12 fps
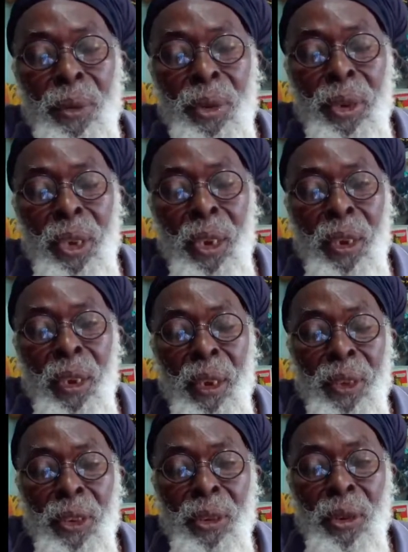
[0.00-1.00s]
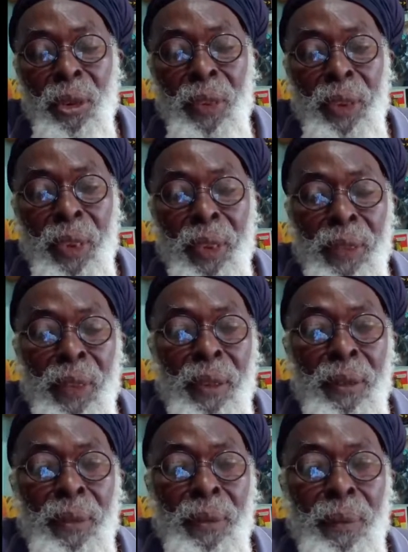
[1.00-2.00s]
But there are laws and governance
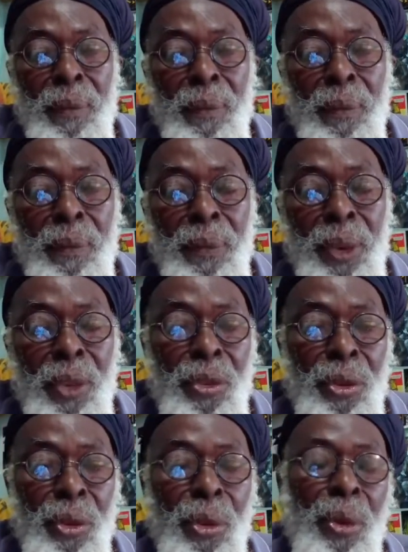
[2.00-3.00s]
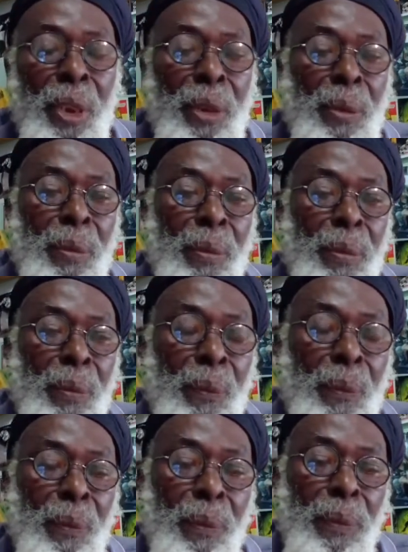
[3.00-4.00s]
and things to do, and
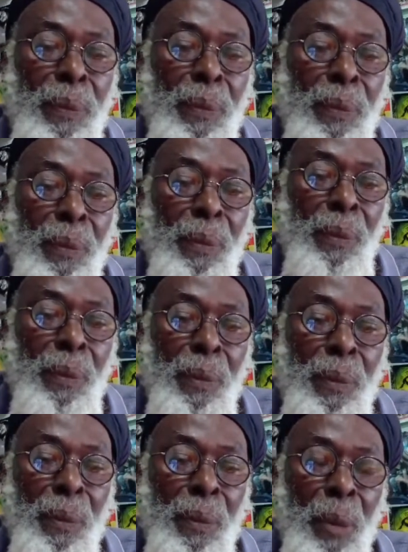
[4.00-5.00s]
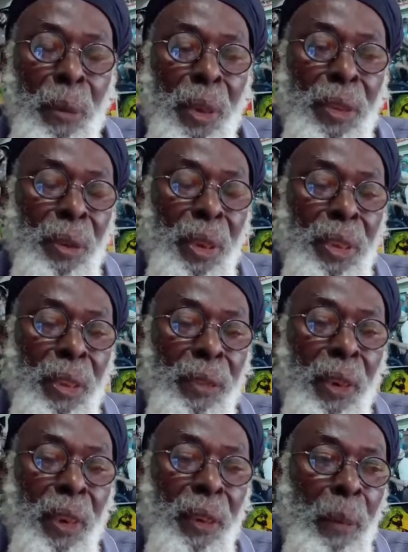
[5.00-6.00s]
when a man say
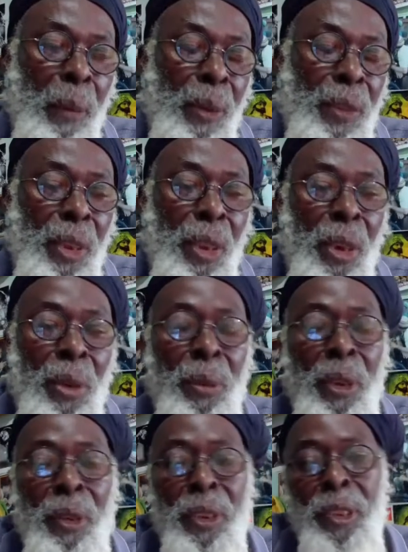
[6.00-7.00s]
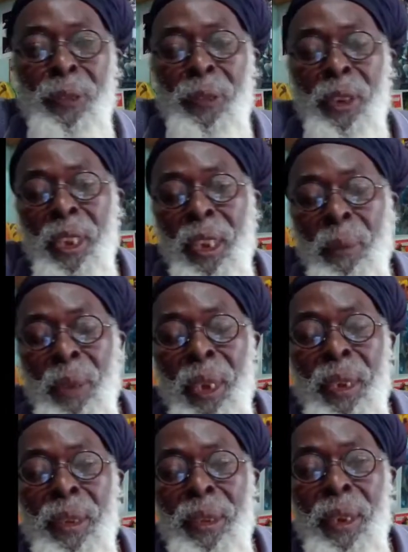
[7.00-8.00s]
Rastafari, man say, "Yo, me a Rastafari come me
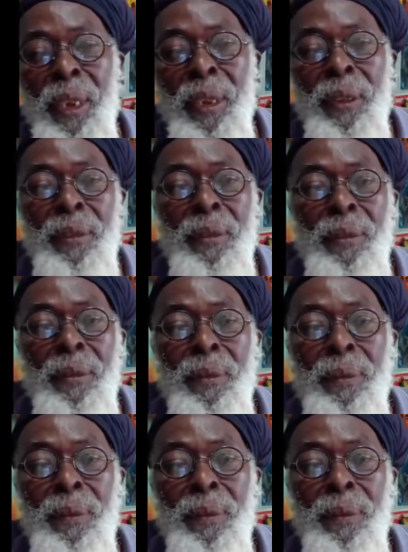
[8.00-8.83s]
idol and